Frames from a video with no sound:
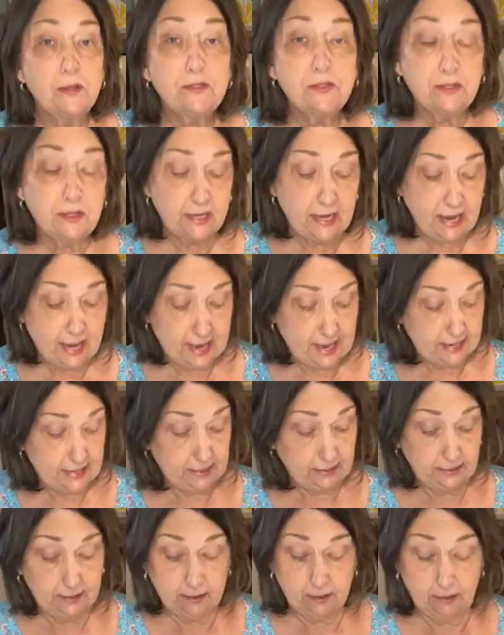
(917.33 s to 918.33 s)
we're also going to
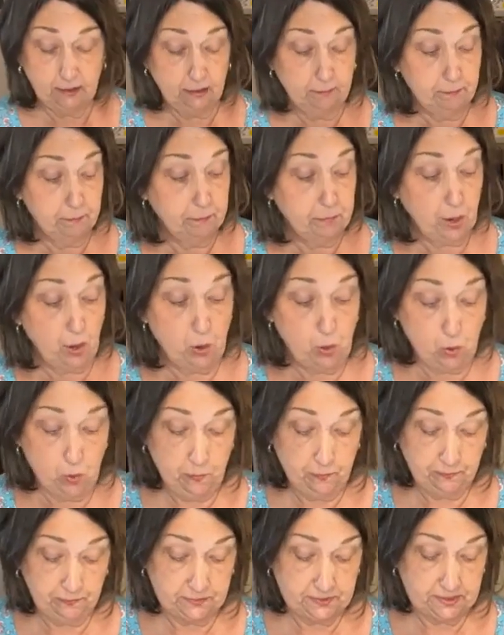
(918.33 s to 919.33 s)
add a little
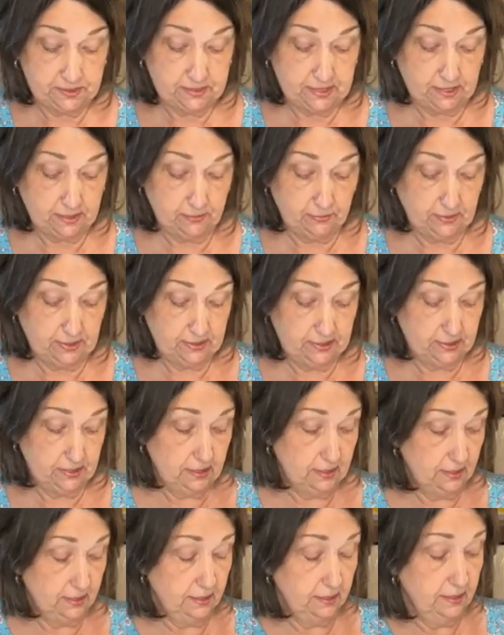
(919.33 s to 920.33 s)
bow to decorate
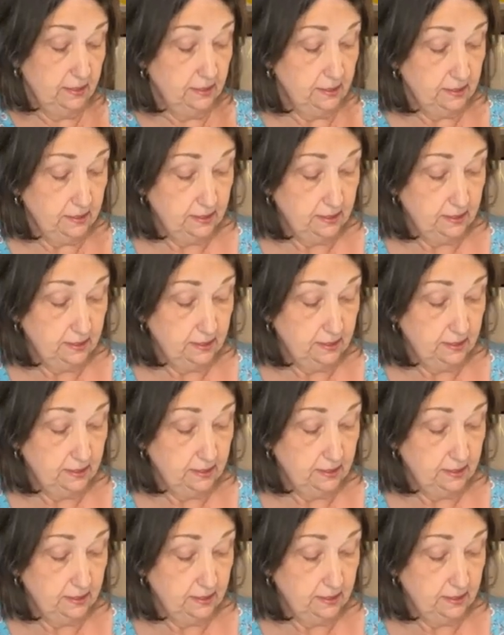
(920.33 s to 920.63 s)
the